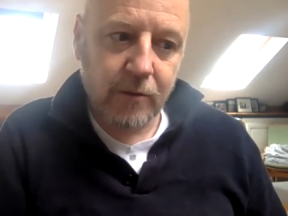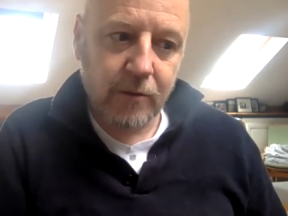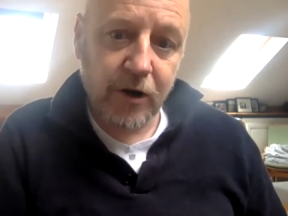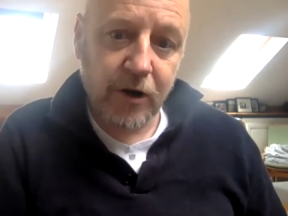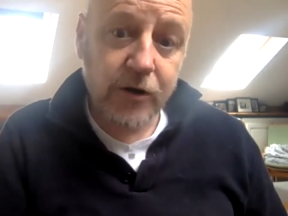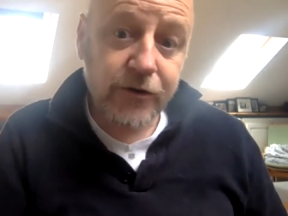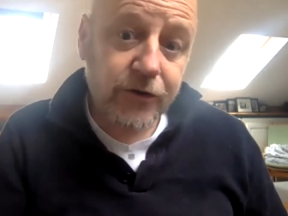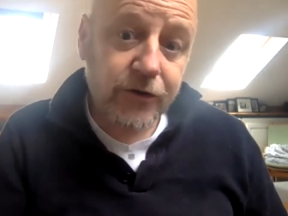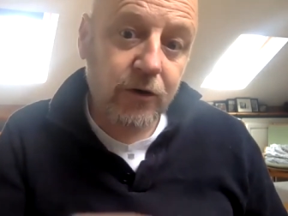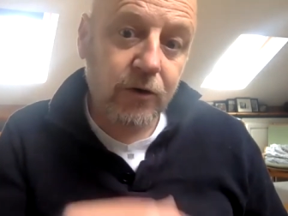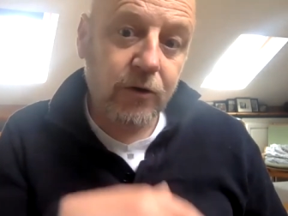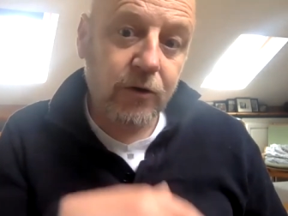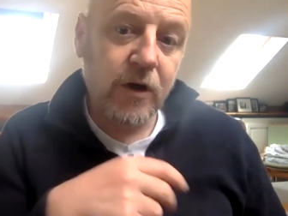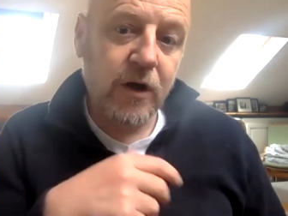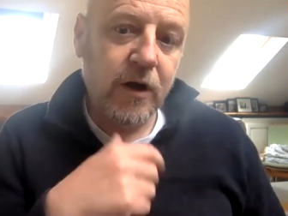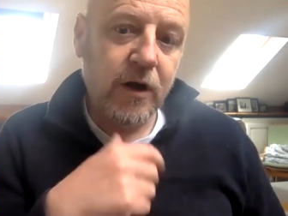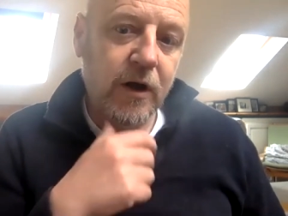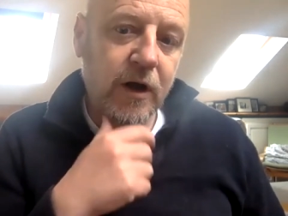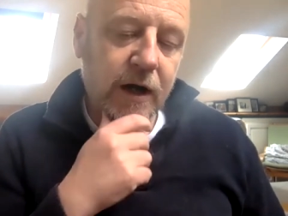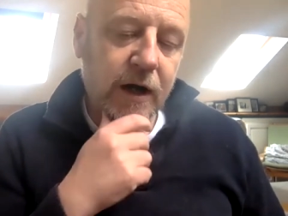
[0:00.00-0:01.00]
But also,
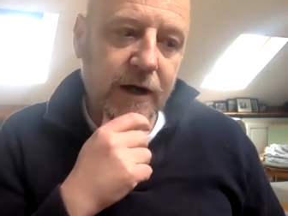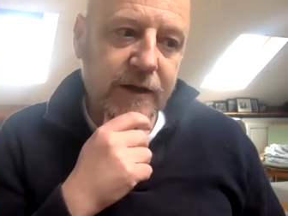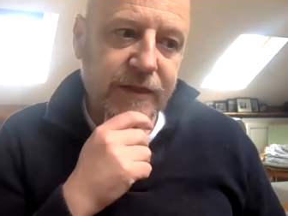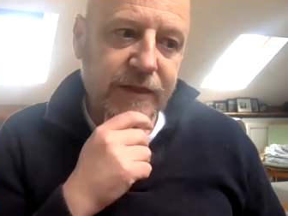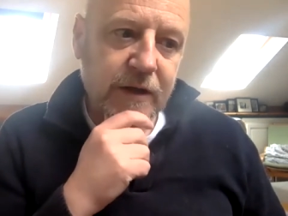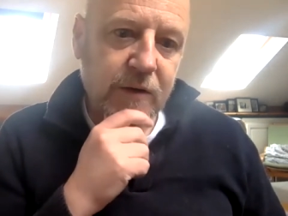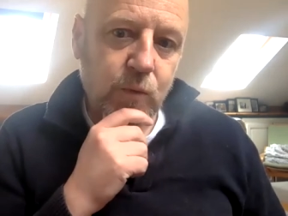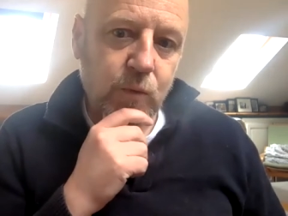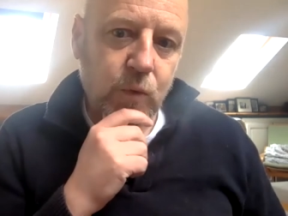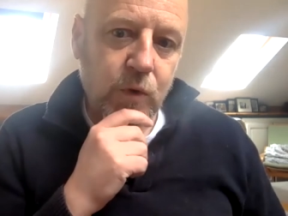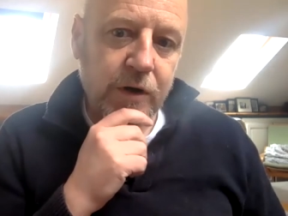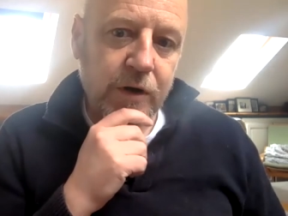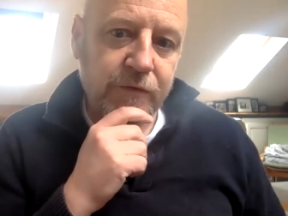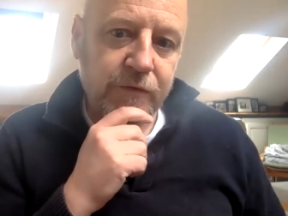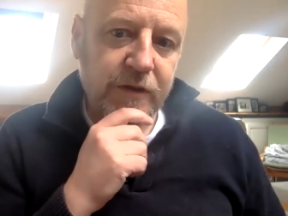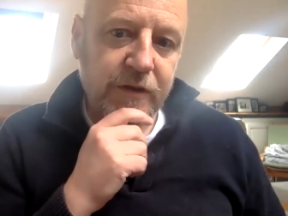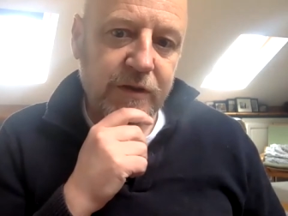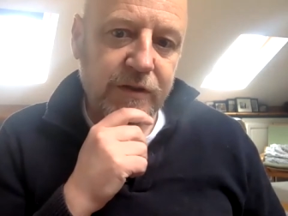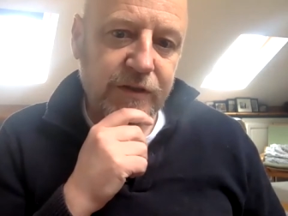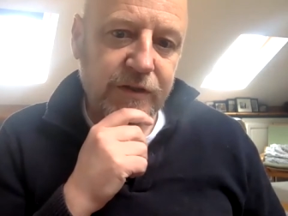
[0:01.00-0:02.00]
I think one of
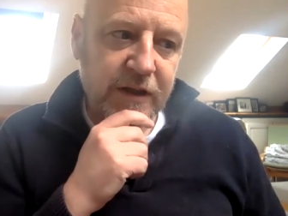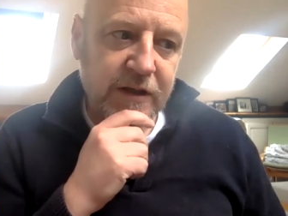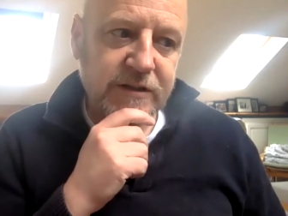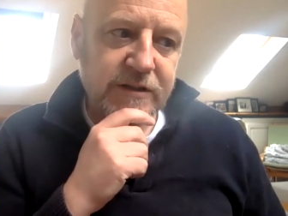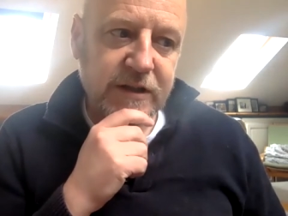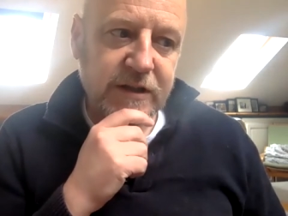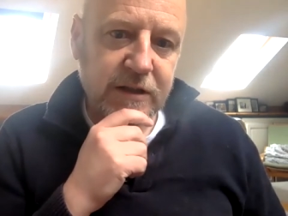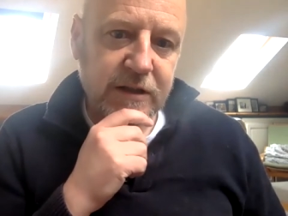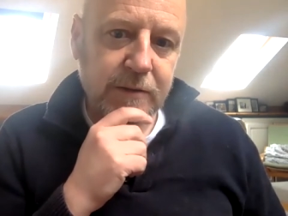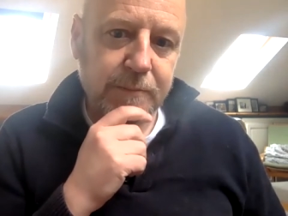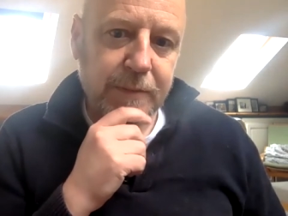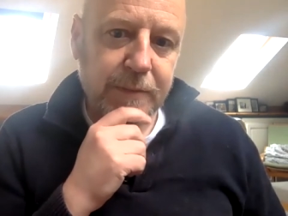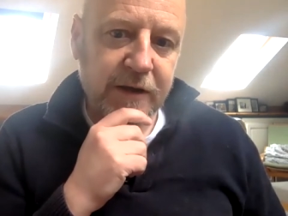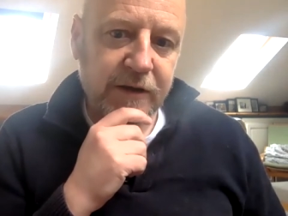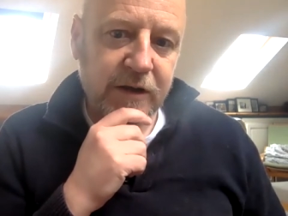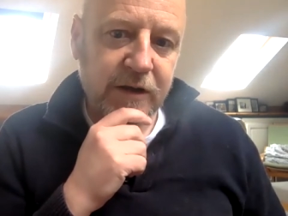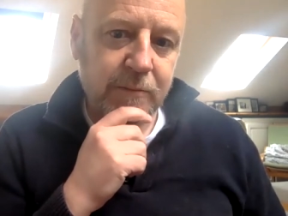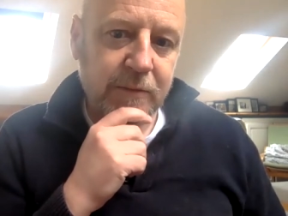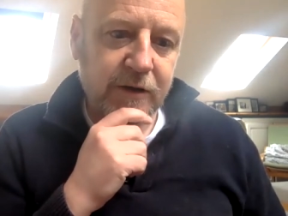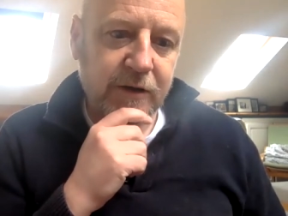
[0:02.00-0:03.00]
the things that the
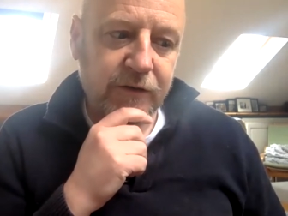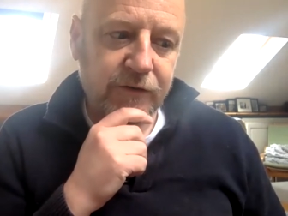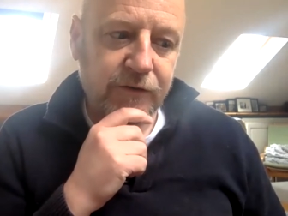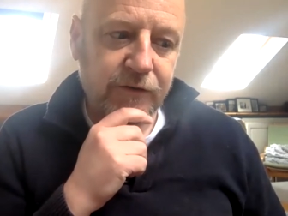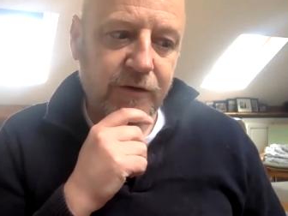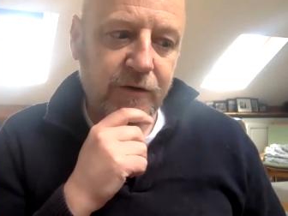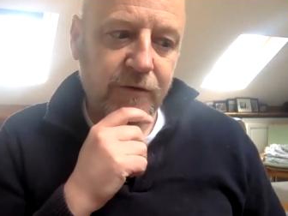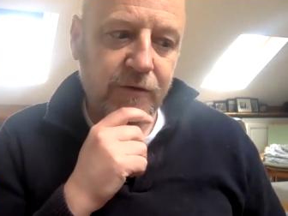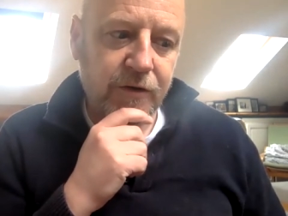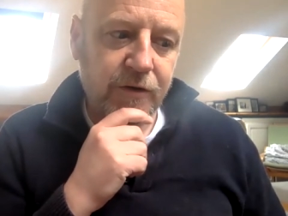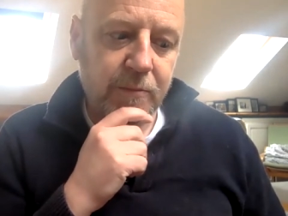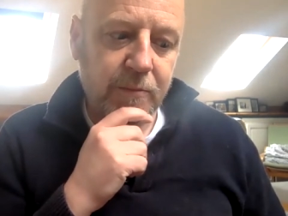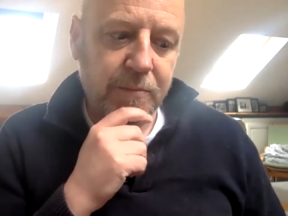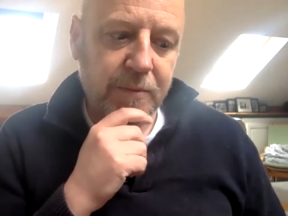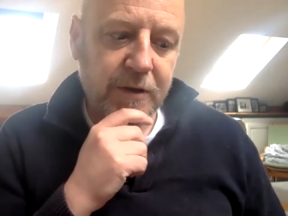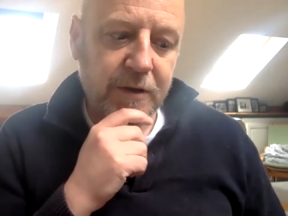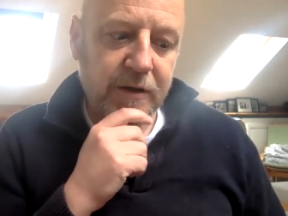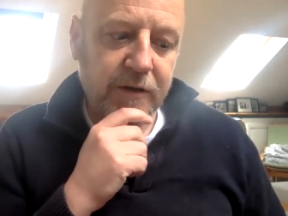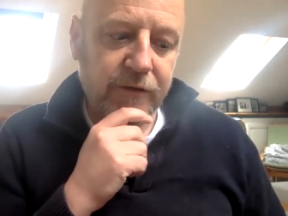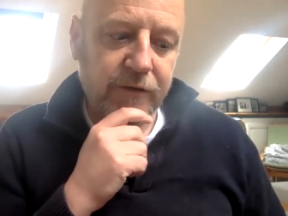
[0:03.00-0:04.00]
pandemic has thrown
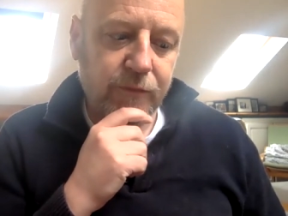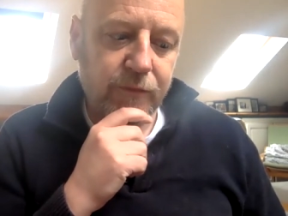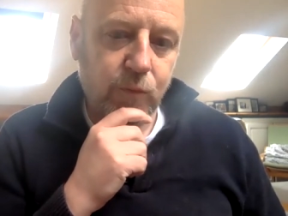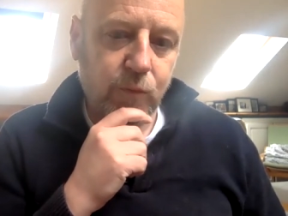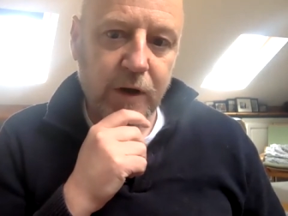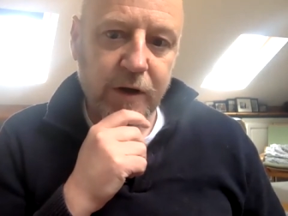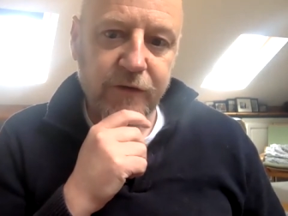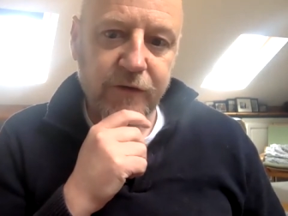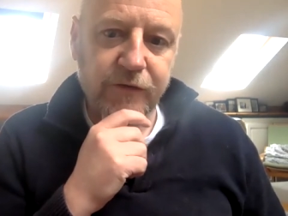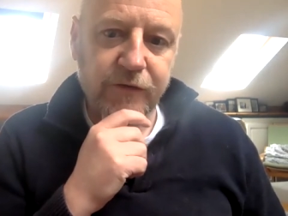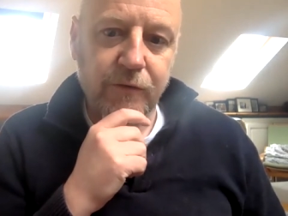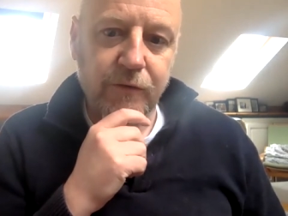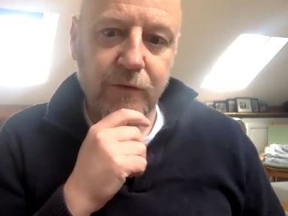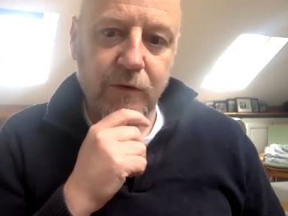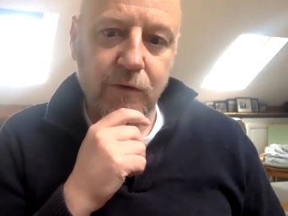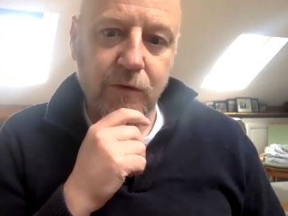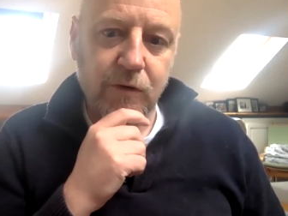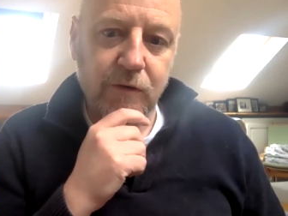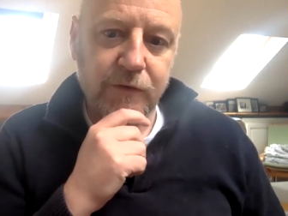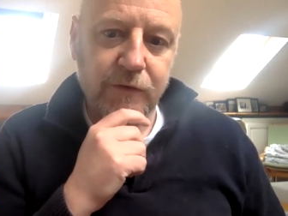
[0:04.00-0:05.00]
up is what is the
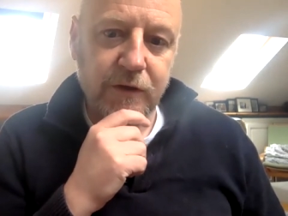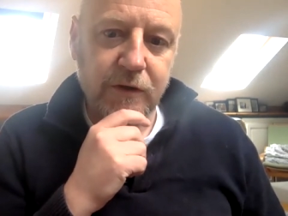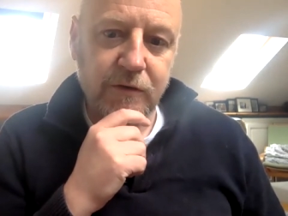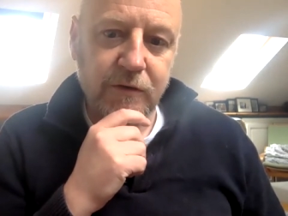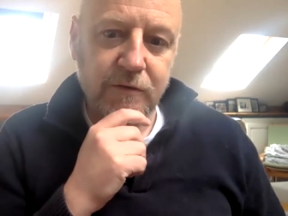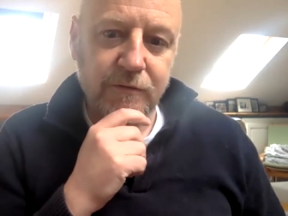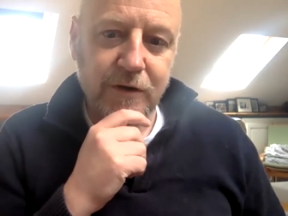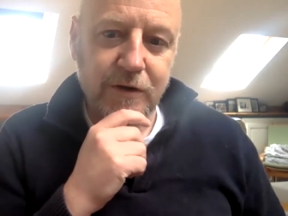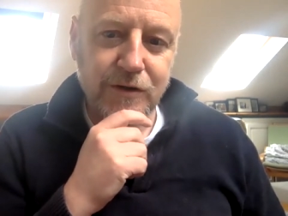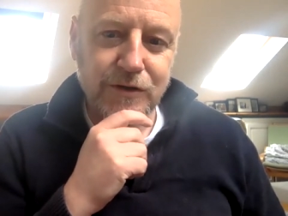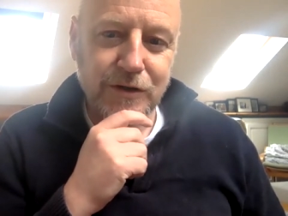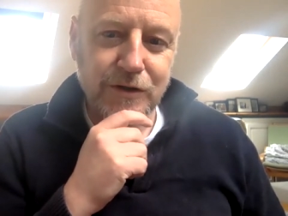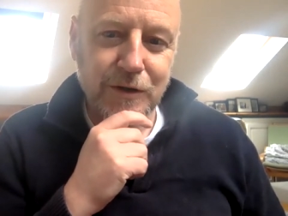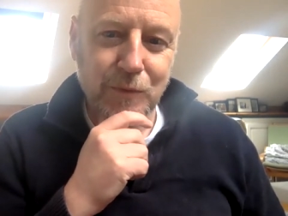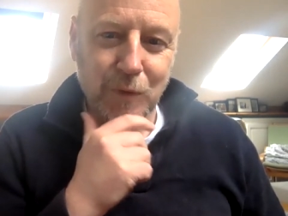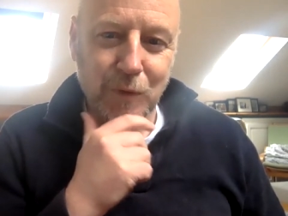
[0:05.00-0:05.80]
role of the university?